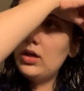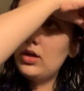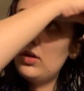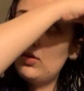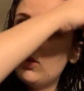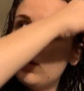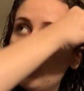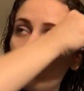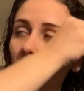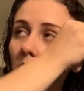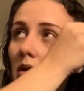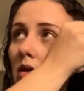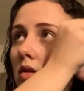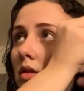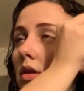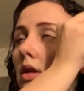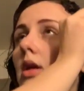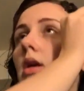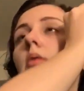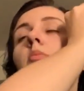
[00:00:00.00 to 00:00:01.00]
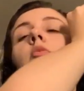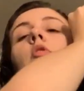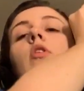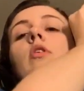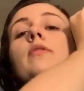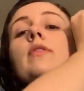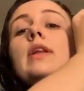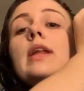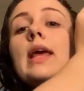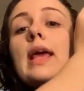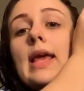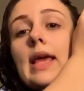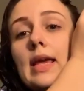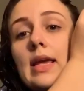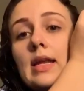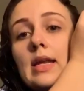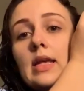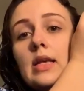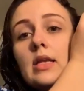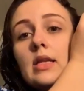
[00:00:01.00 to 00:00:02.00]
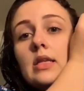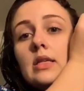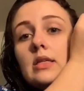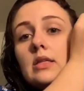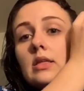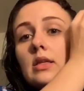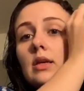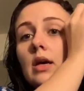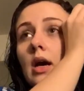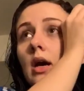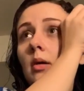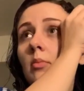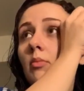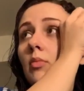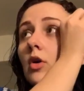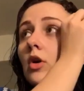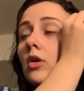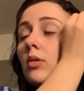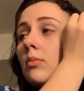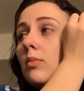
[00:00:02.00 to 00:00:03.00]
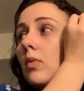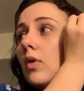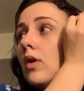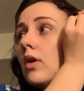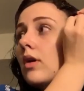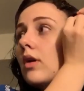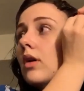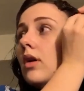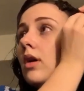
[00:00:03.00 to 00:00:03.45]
You are going to get more of an 80s perm look.